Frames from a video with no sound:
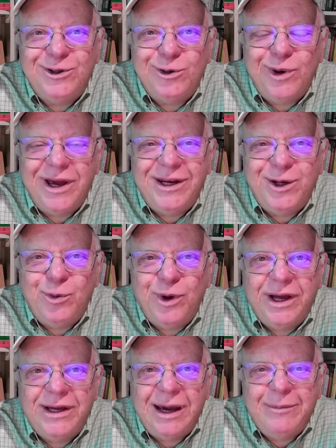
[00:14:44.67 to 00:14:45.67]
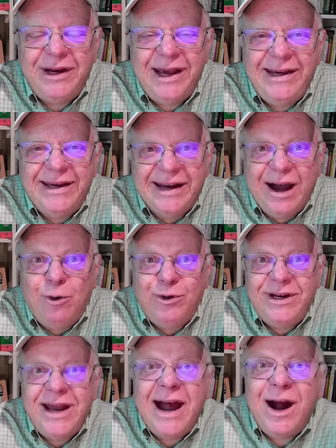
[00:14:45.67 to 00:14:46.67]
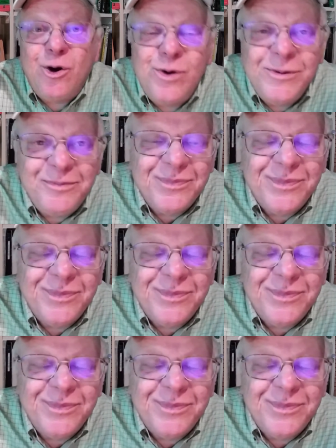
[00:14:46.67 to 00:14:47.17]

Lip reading: do anyway. I mean, I get out now,